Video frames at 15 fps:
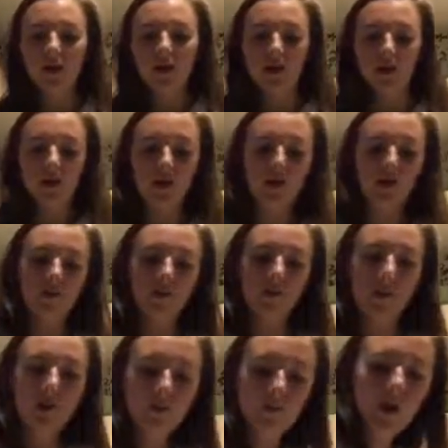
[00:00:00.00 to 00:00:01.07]
So the
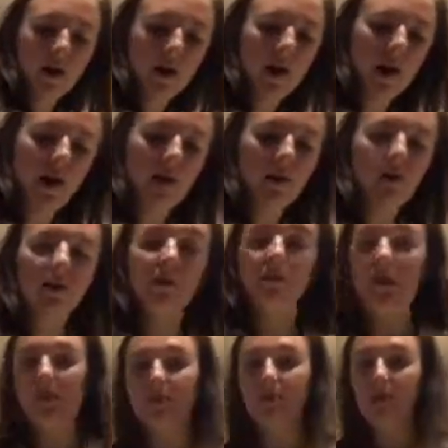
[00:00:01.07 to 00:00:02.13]
mRNA, or the
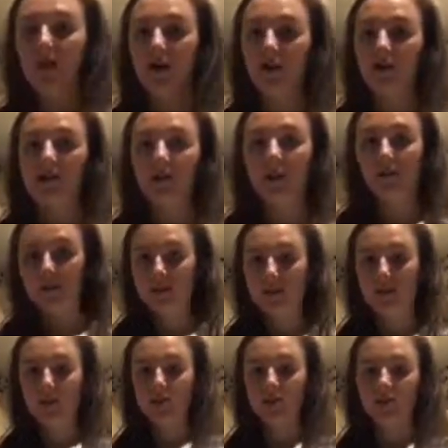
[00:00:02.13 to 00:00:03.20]
recipe cards, come to the
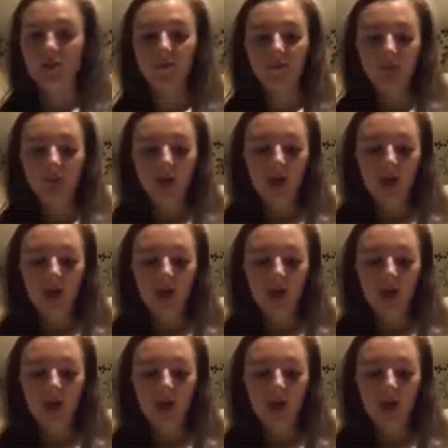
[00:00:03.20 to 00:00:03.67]
kitchen,